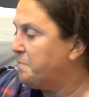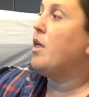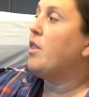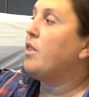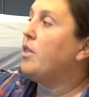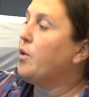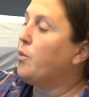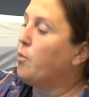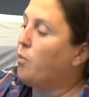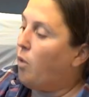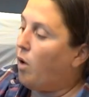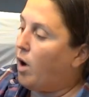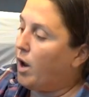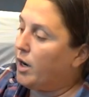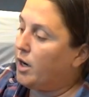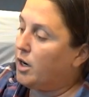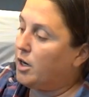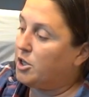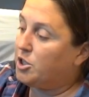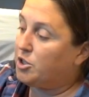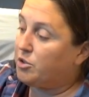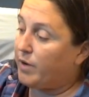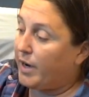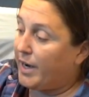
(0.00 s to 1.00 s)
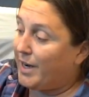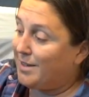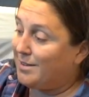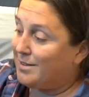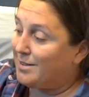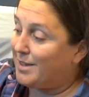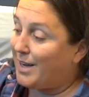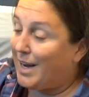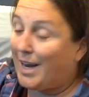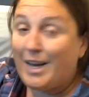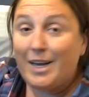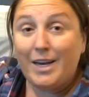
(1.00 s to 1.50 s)
The water
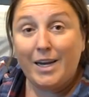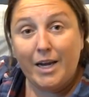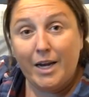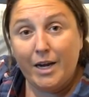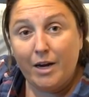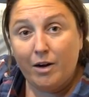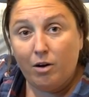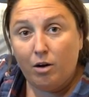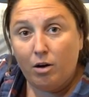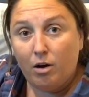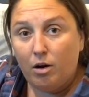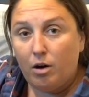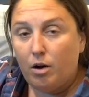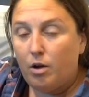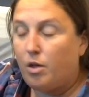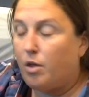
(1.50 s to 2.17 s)
drains in here